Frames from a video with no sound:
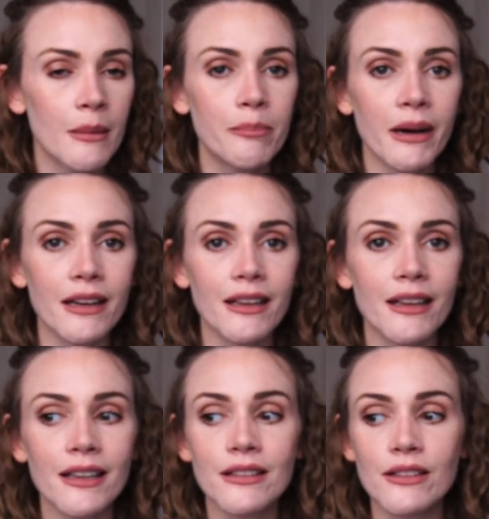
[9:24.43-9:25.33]
but
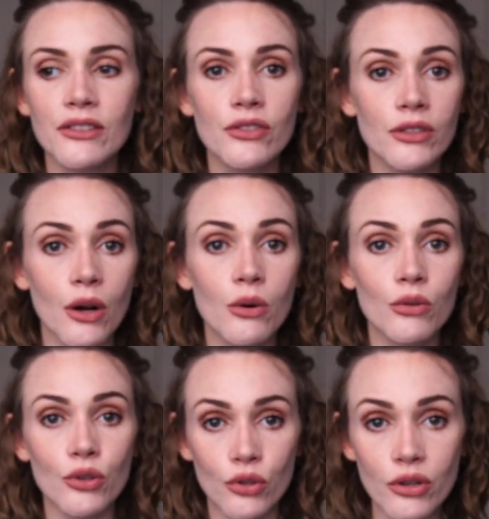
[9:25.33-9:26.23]
it's
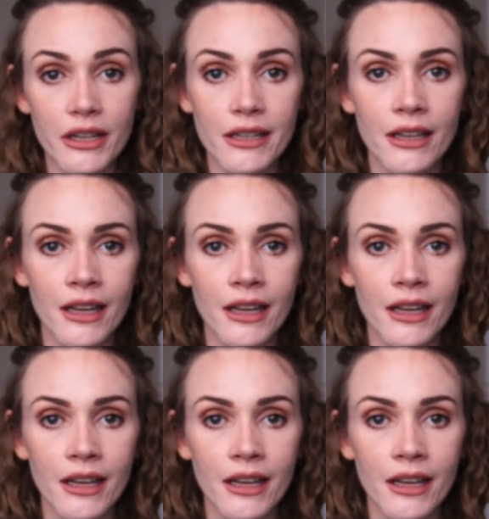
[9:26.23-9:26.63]
so good.